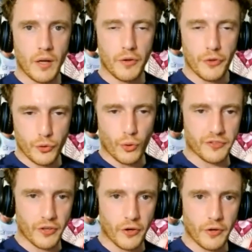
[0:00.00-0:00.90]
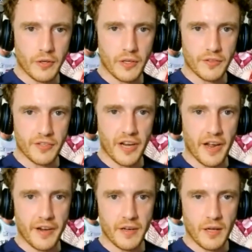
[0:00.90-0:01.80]
you talked to her
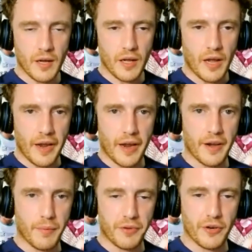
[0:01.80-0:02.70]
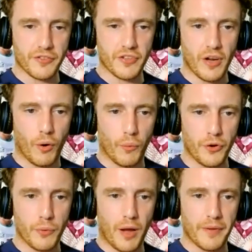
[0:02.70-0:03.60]
today, and I'm curious to know,
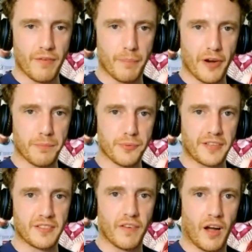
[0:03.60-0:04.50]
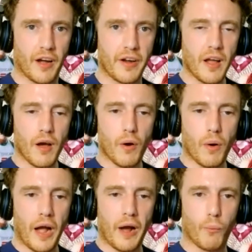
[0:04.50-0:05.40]
you probably have a better perspective on
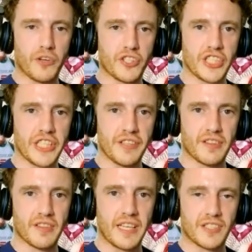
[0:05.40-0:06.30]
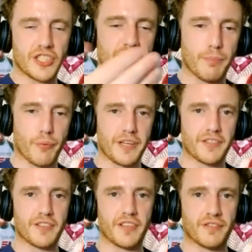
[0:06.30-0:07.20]
what she thinks she can bring
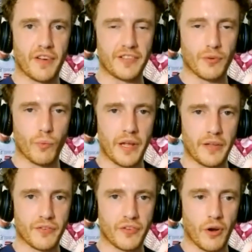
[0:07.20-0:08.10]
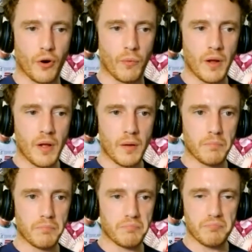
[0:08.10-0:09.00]
to this fight to win. So
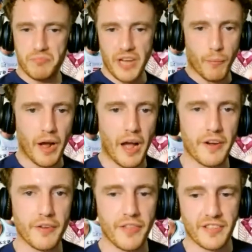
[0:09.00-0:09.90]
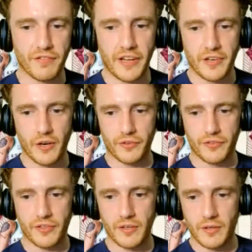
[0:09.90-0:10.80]
yeah, how do you think this fight goes?